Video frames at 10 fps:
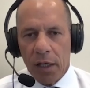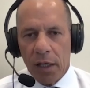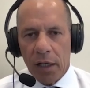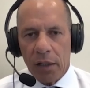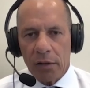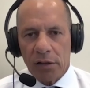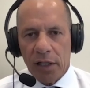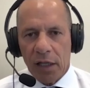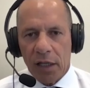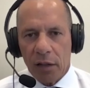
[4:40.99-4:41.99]
in
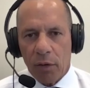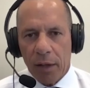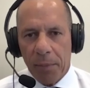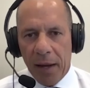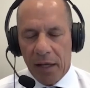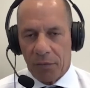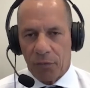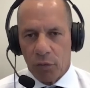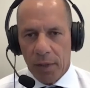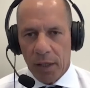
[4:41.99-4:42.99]
setting the right path for
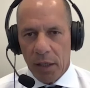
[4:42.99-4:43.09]
me.